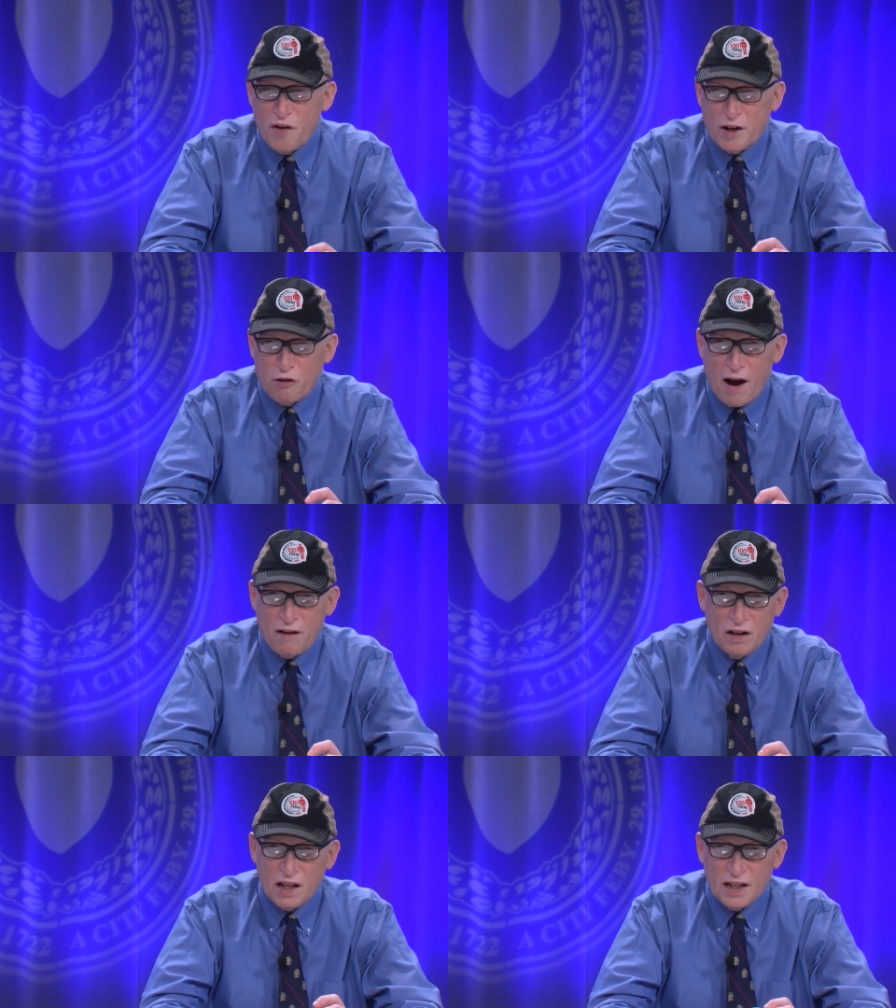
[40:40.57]

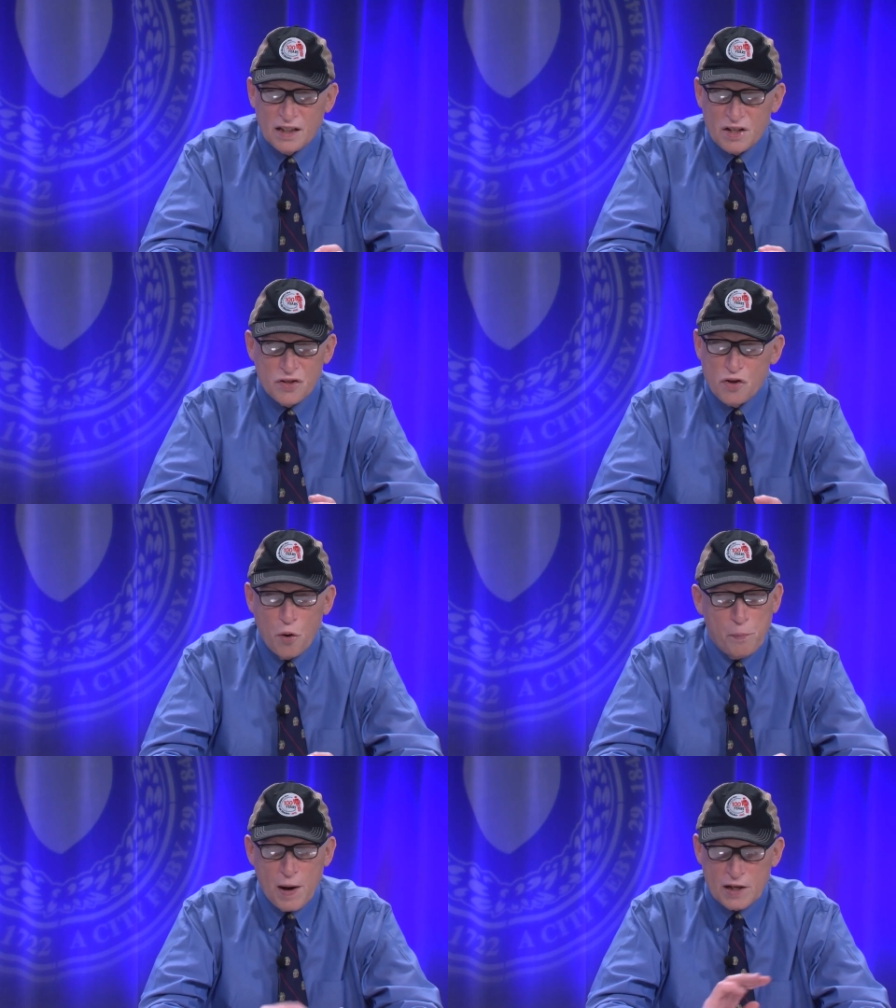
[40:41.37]
crowded, like there's no
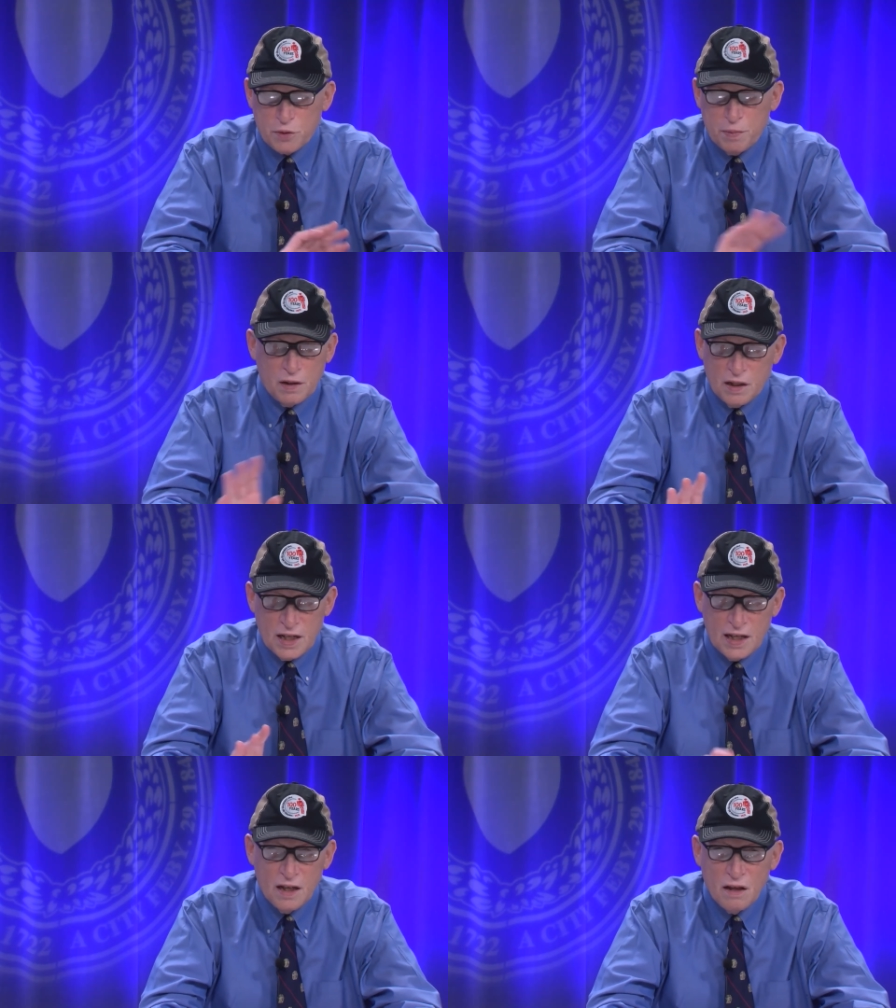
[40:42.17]

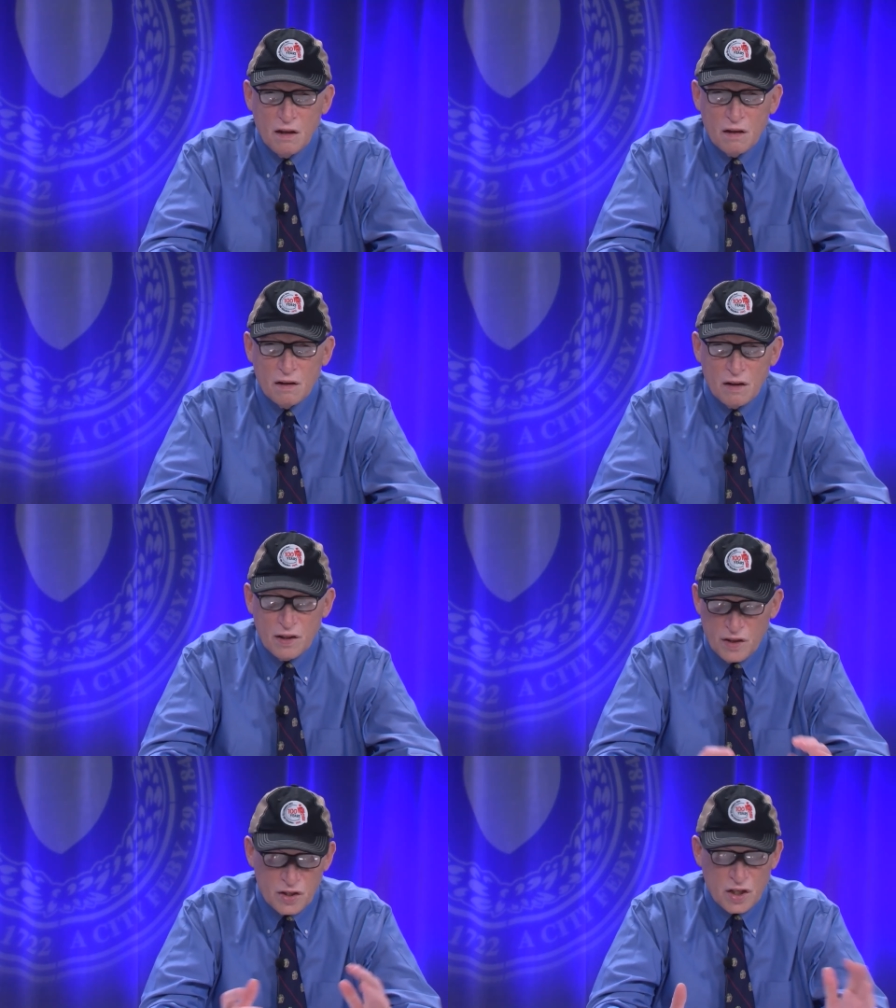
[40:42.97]
possibility in
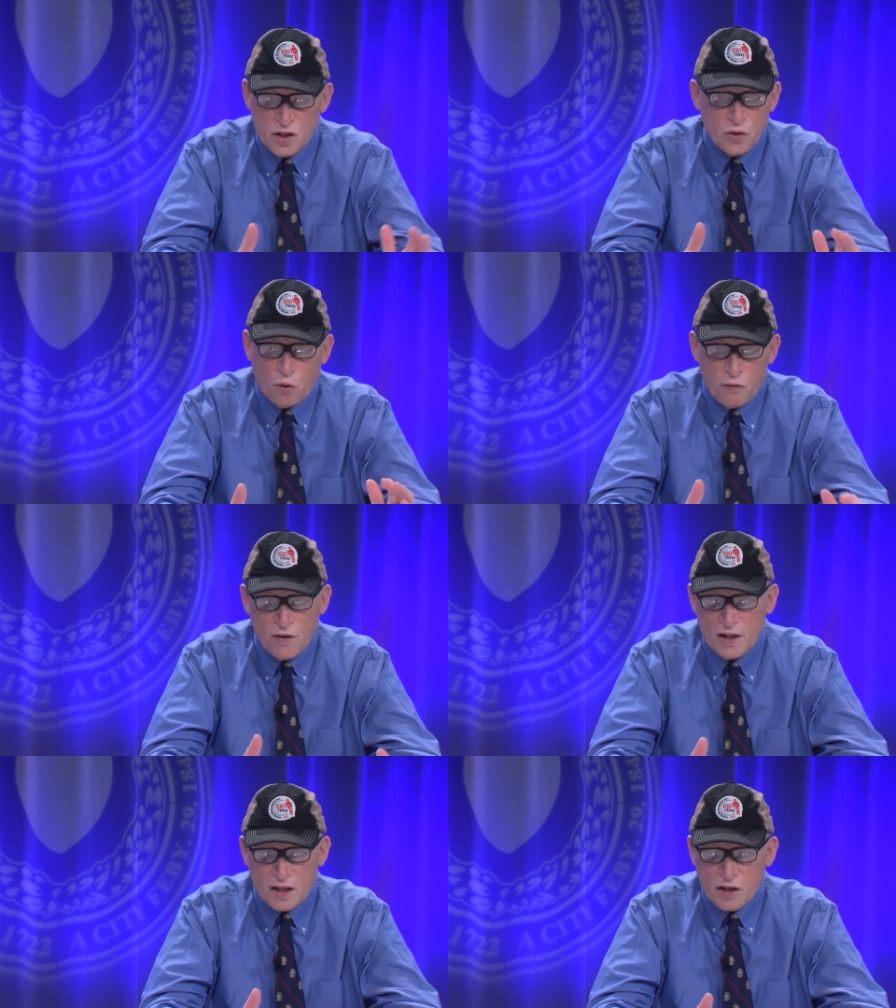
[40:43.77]
this indoor
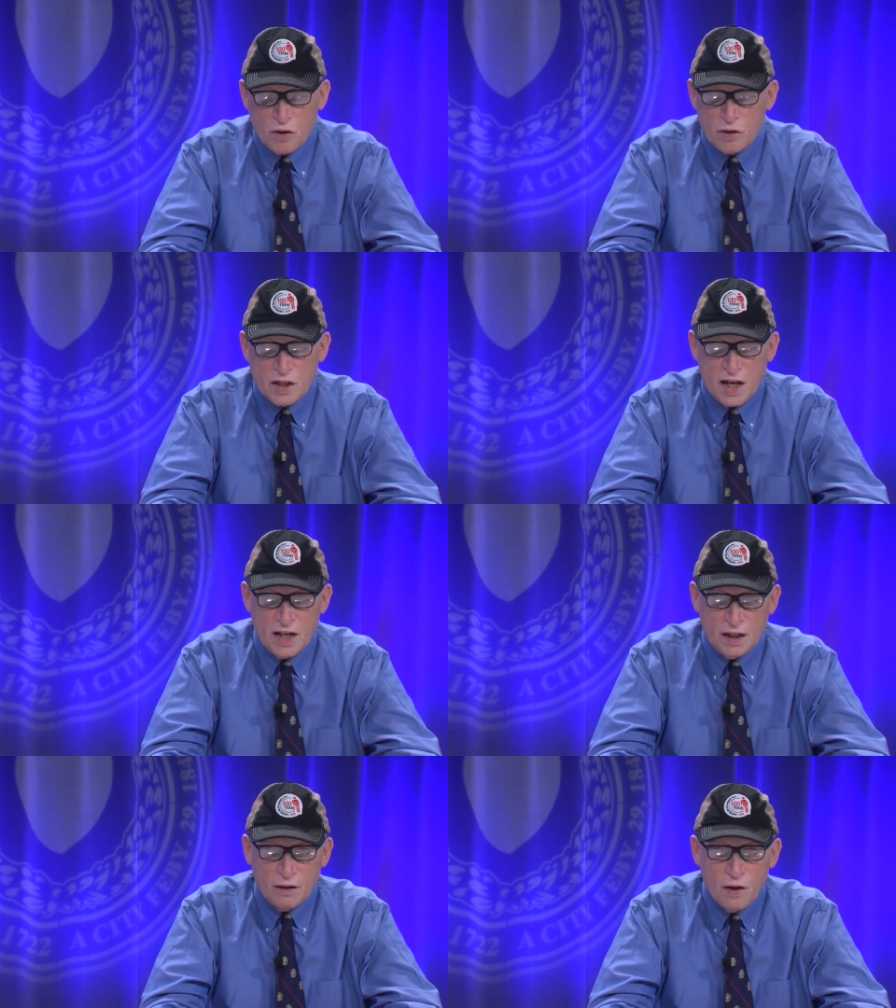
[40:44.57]
event that you're
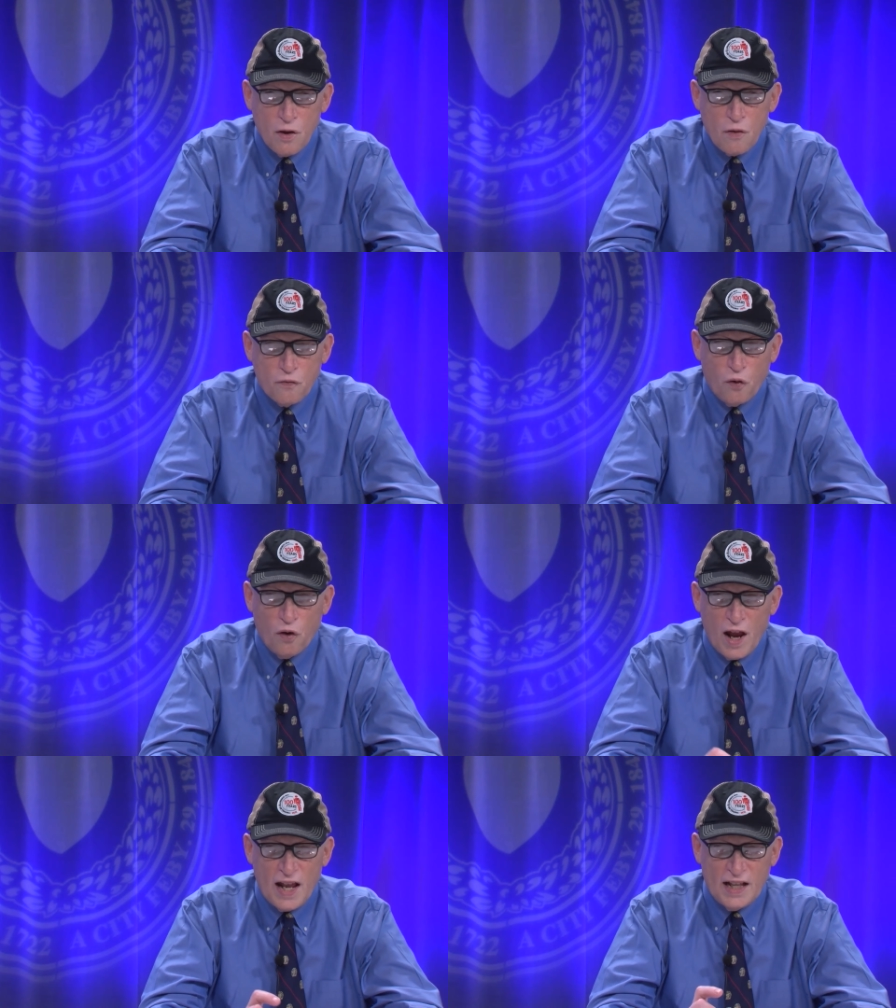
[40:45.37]
attending for
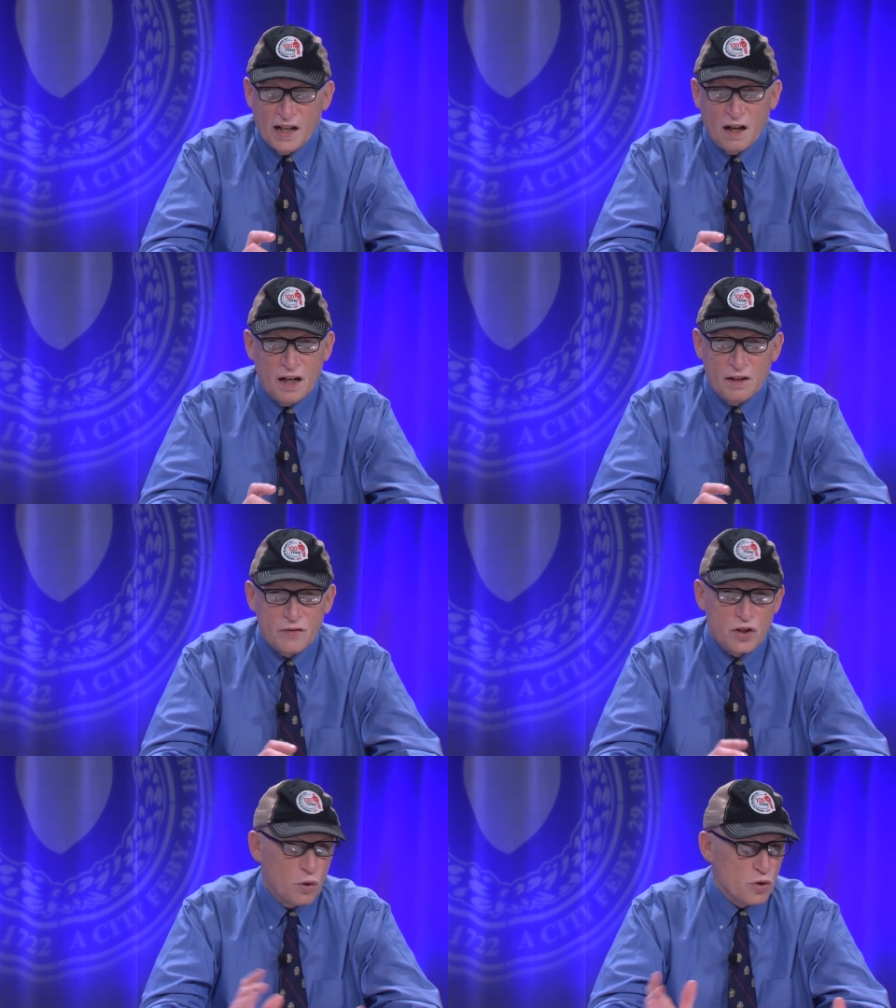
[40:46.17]
any kind of
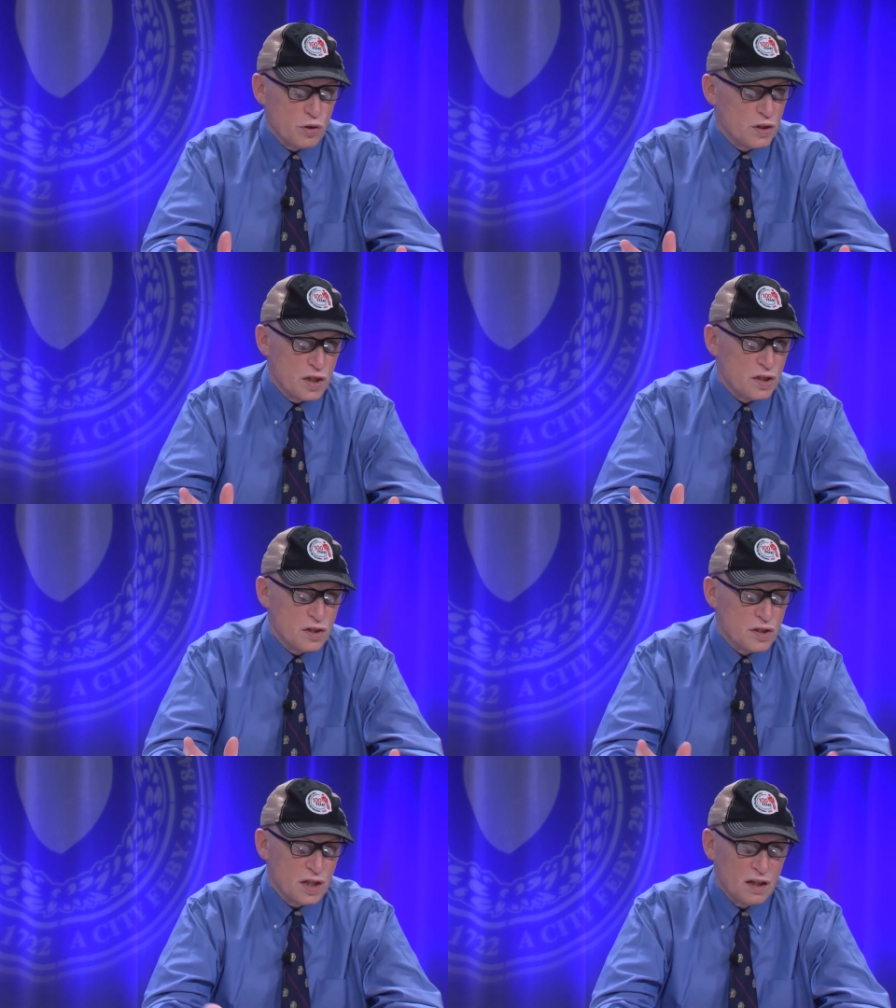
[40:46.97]
social
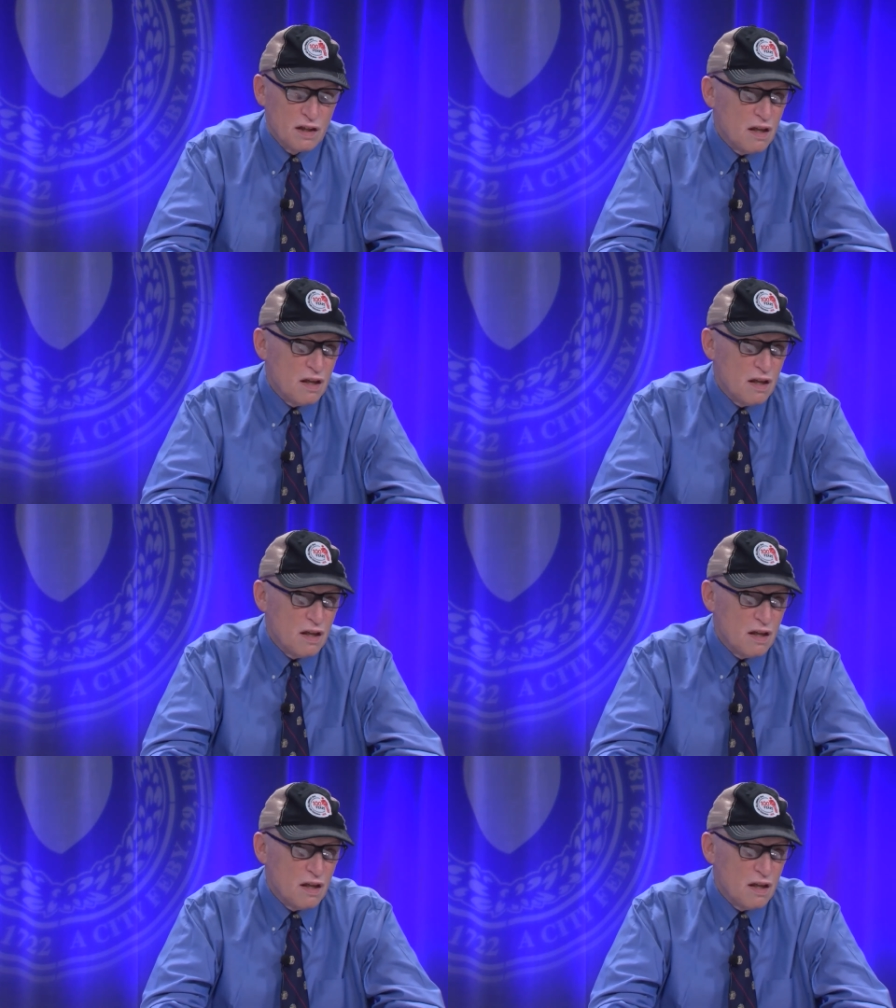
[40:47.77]
distancing,